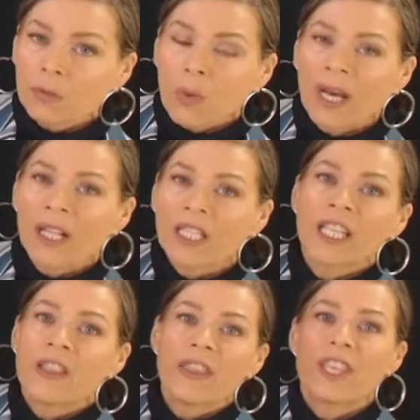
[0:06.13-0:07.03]
Well,
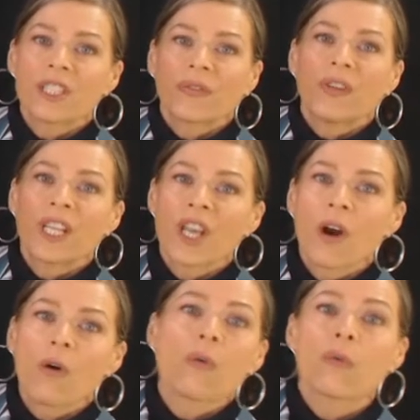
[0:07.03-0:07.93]
in this
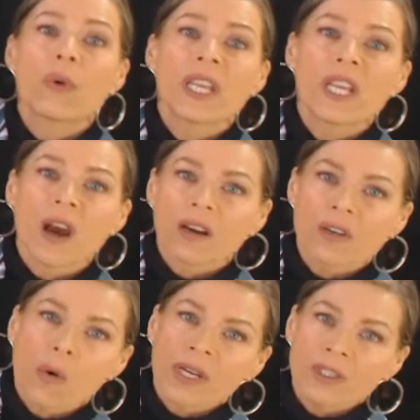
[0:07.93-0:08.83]
video, we are
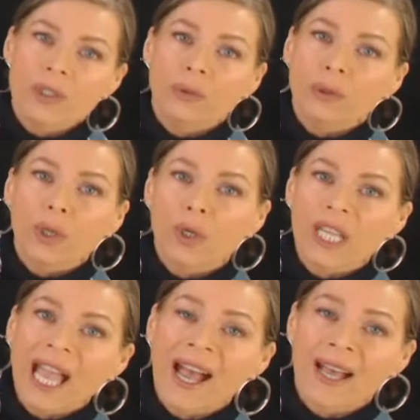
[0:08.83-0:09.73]
going to
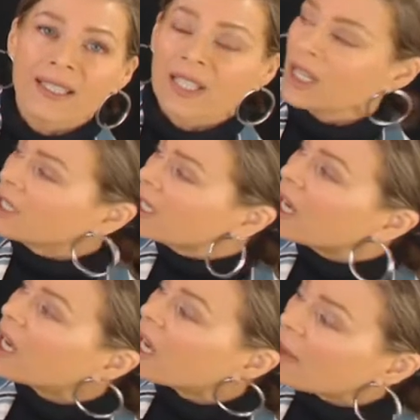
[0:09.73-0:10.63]
look at
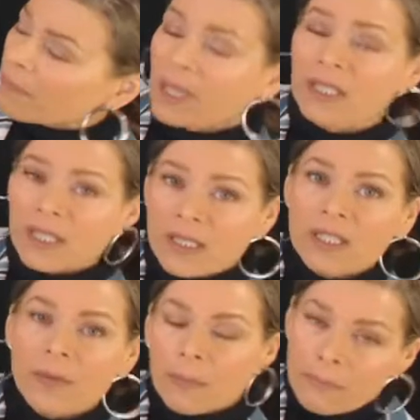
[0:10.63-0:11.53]

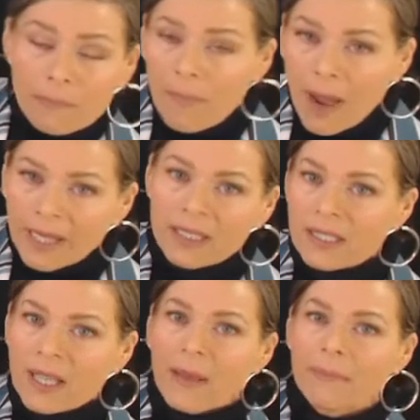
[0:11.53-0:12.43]
abundance
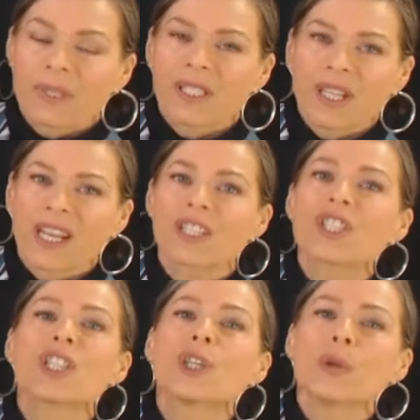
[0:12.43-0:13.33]
mindset mistakes
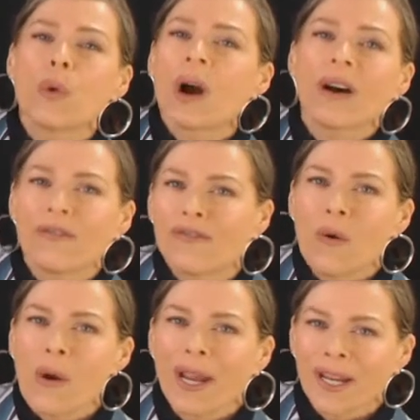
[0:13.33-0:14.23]
to
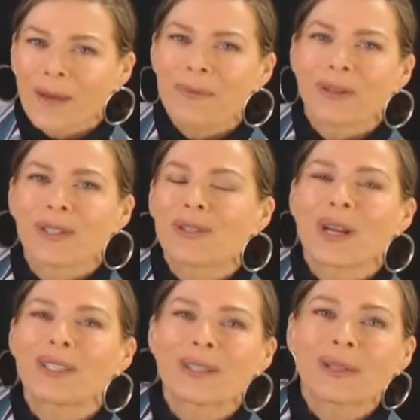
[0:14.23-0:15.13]
avoid. I'm your
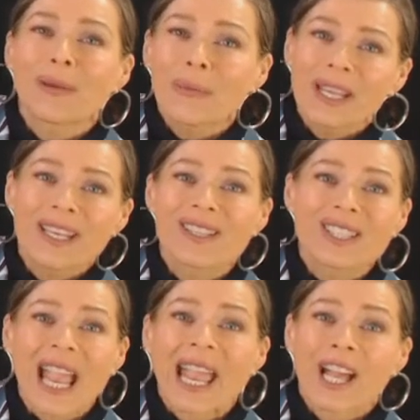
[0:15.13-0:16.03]
instructor,
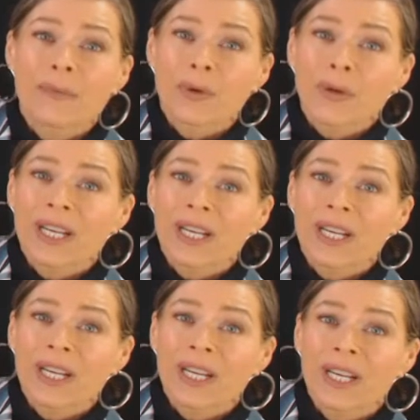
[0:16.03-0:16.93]
Louise and
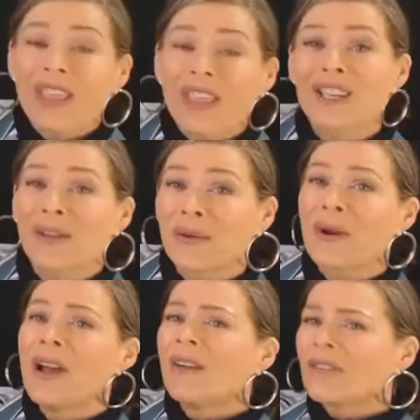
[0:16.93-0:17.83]
Maurice, and I thank
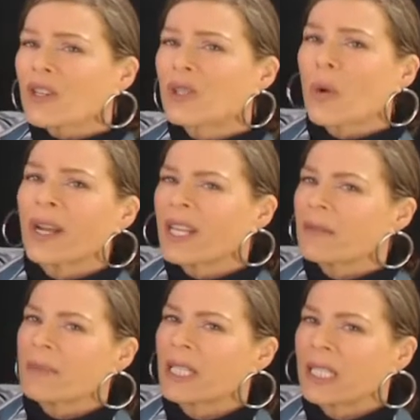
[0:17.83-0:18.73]
you for
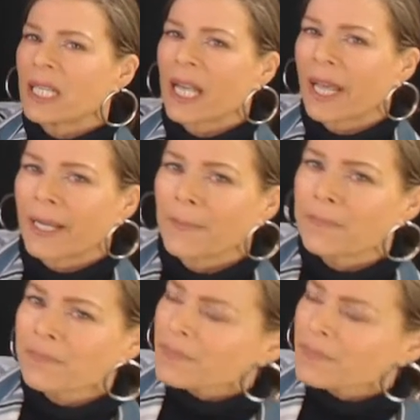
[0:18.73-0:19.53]
joining me today.